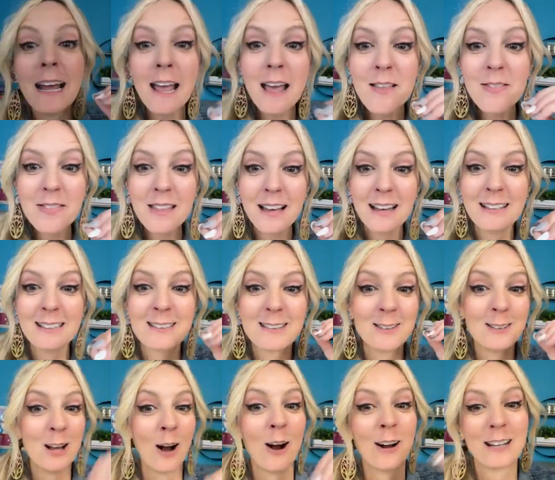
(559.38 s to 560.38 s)
end this
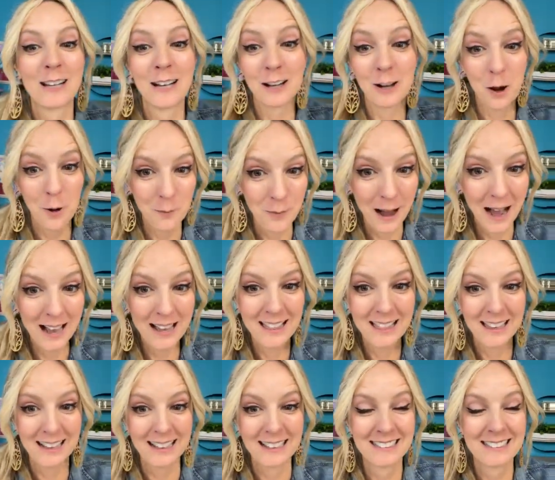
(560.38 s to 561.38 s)
so y'all can go buy
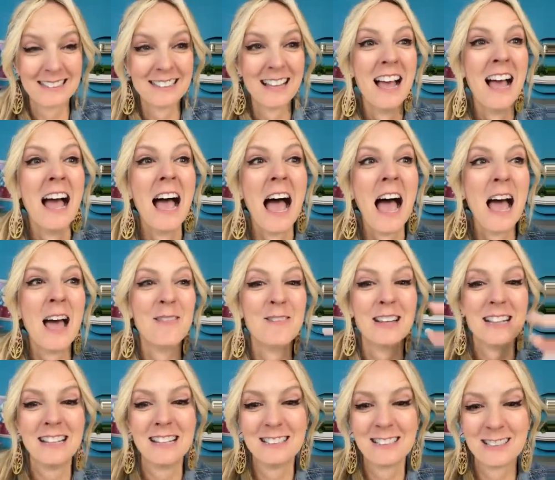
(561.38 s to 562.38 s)
this. And
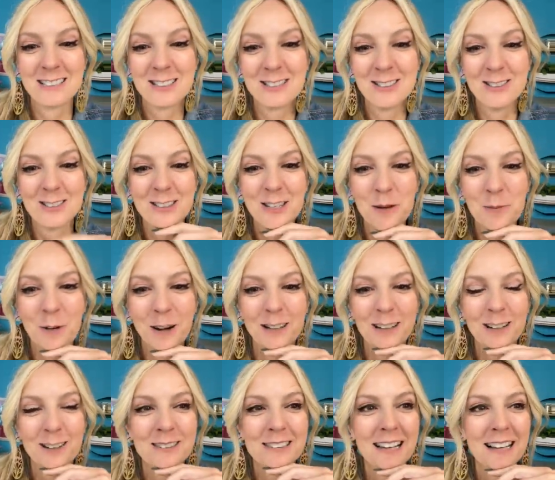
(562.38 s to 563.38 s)
then, then just use coupon
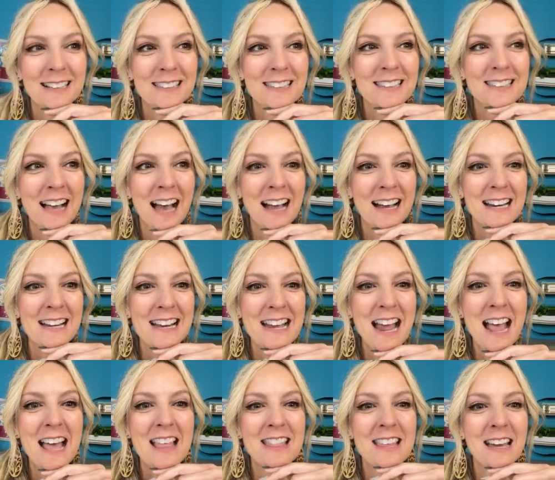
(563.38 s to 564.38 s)
code Texas
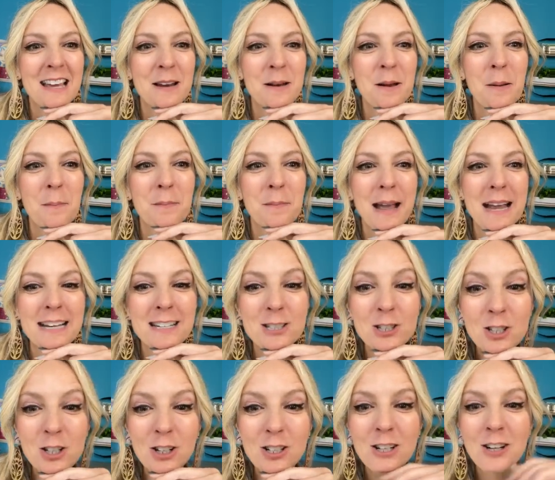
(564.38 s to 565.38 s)
Heidi. And then make
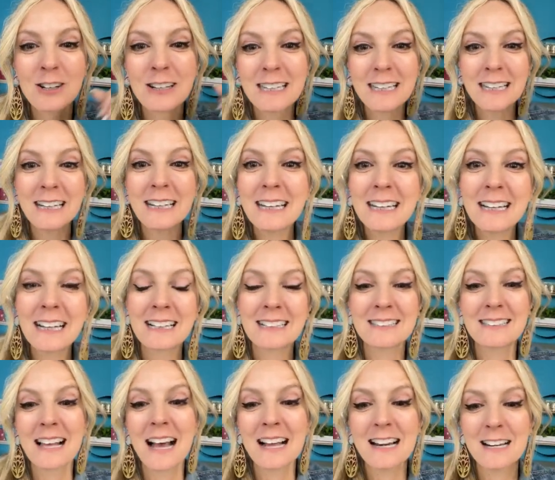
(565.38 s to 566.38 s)
sure you're getting
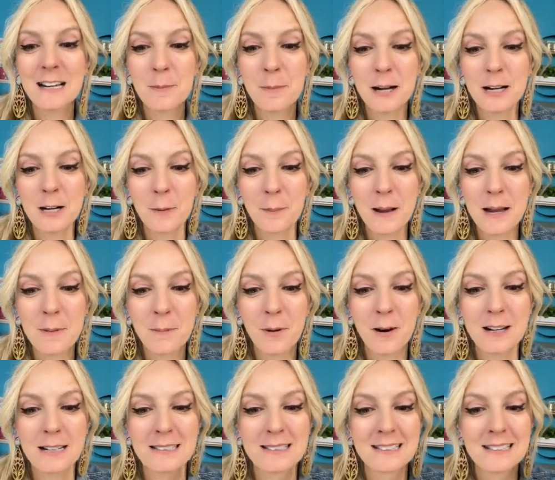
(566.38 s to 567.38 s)
excited about your paint
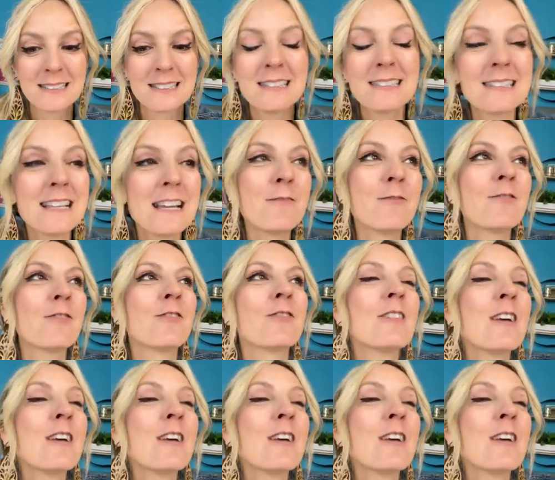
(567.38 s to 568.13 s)
parties. This is the